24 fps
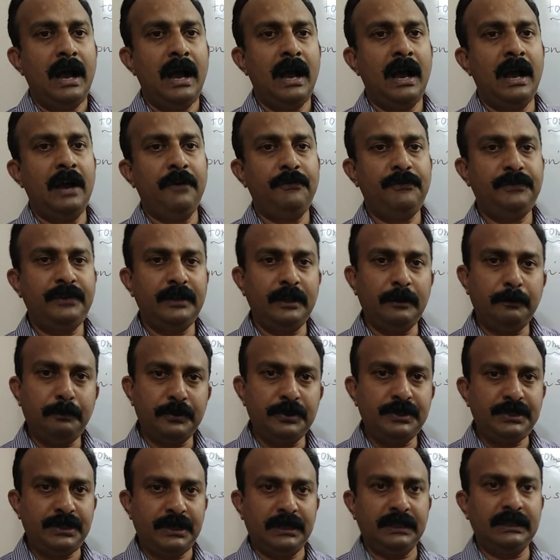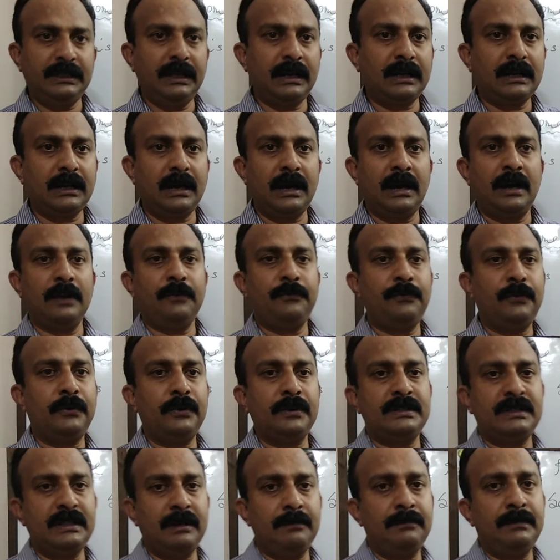After pushing the car
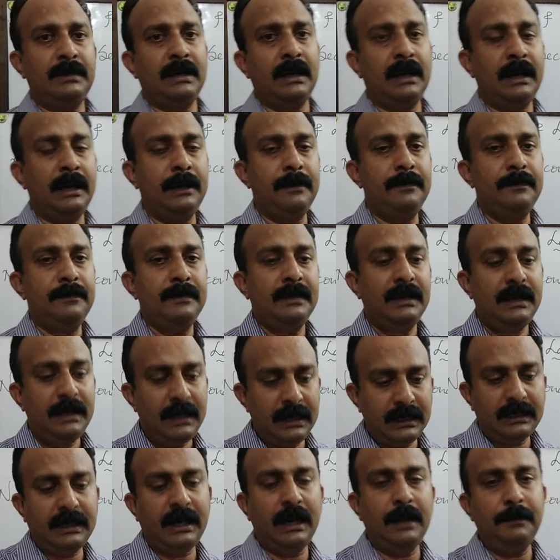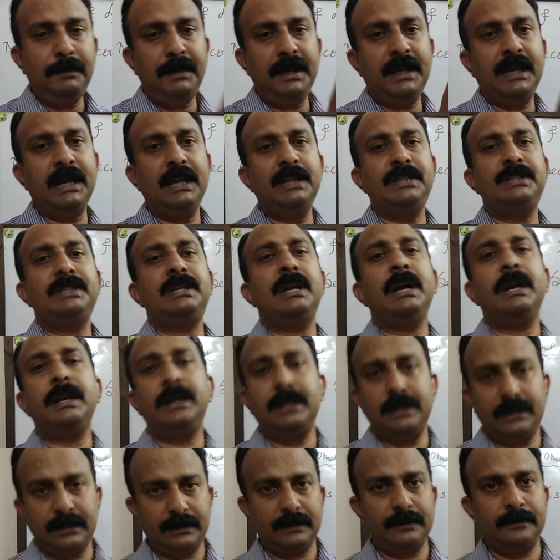for some time, it can be get
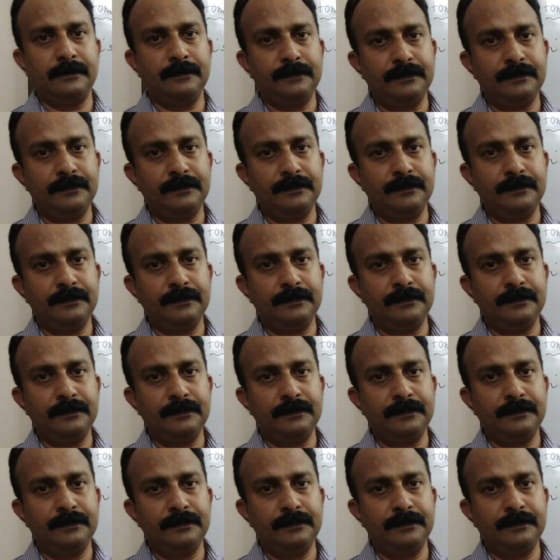started.